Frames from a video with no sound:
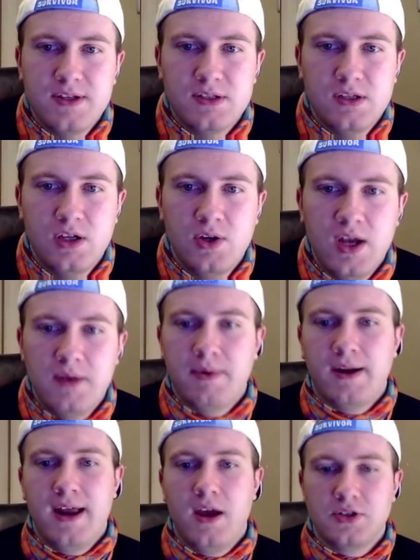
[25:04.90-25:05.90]
to it, but
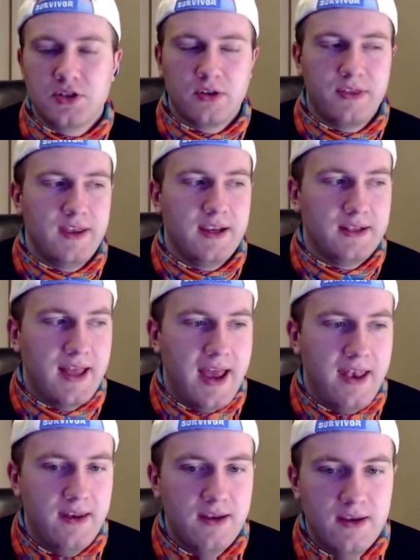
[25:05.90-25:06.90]
I also think that
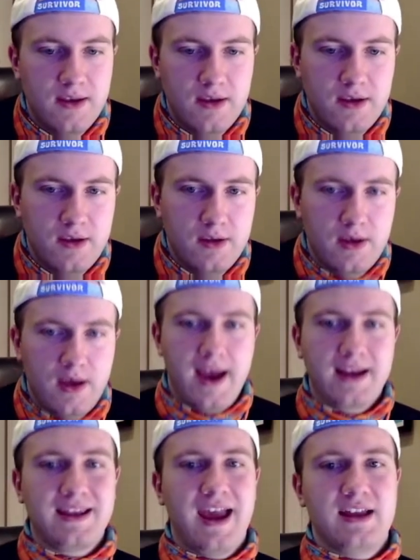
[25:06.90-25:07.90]
I
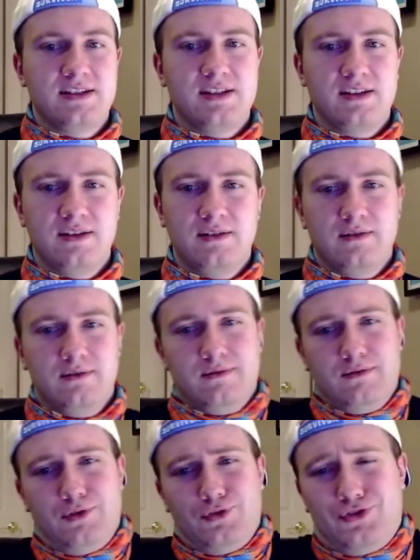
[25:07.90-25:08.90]
guess
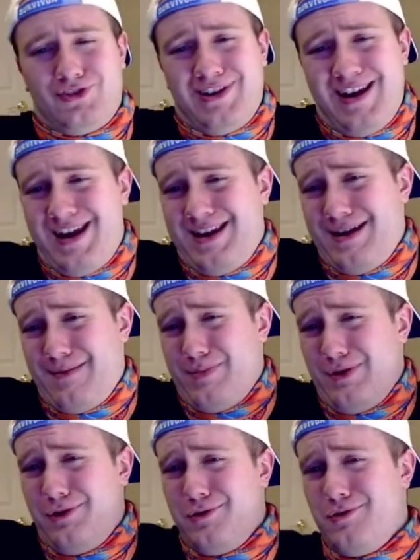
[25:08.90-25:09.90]
she ended up
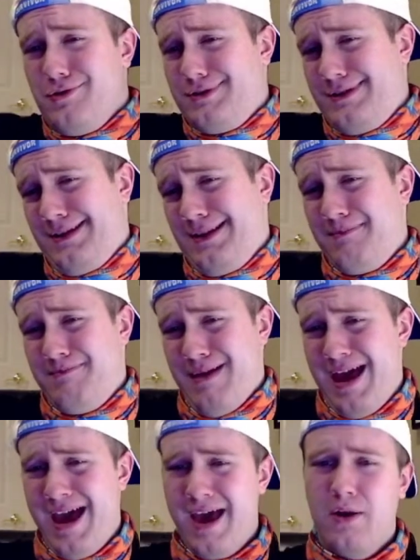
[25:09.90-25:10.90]
losing the
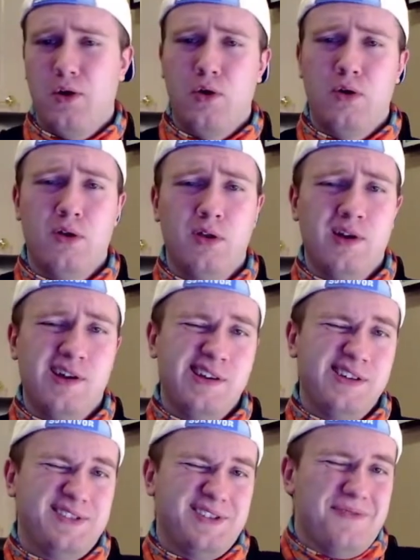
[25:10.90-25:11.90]
battle,
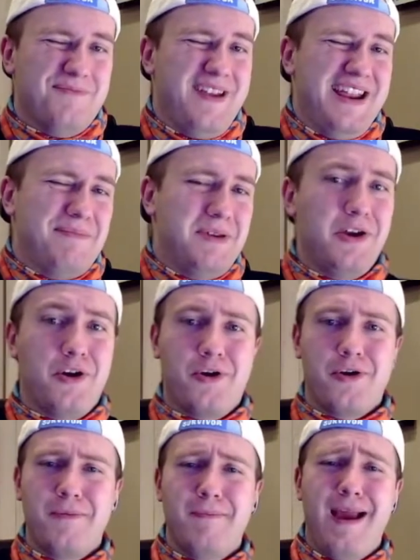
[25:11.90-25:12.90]
so maybe
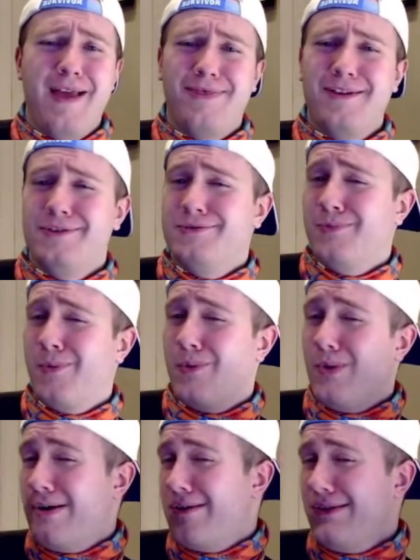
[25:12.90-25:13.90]
her methods
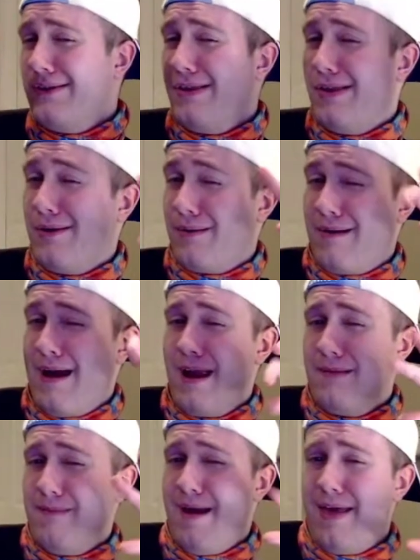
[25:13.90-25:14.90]
weren't the
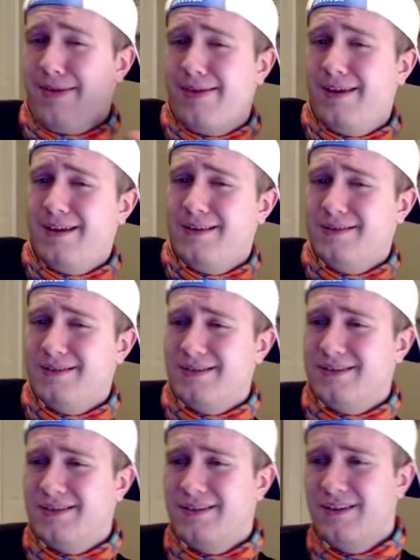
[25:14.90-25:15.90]
right
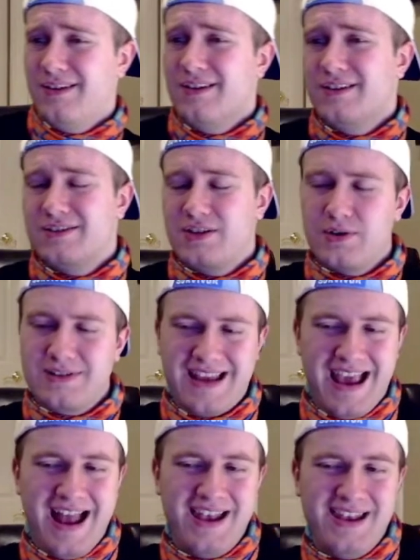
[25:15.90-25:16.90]
methods. So it's
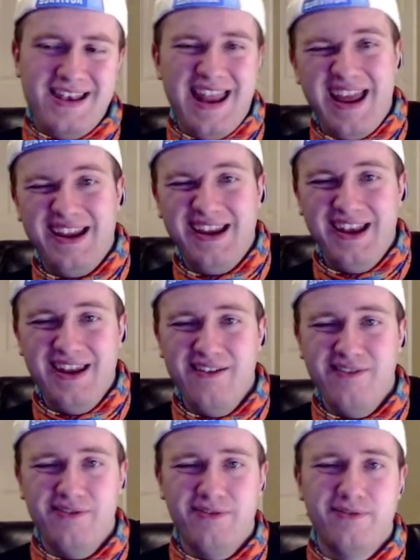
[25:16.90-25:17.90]
kind of
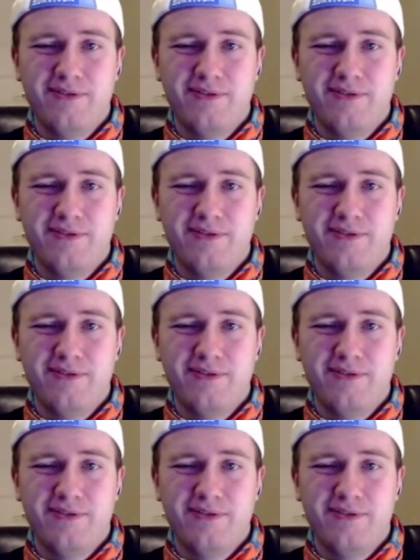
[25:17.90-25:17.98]
negative,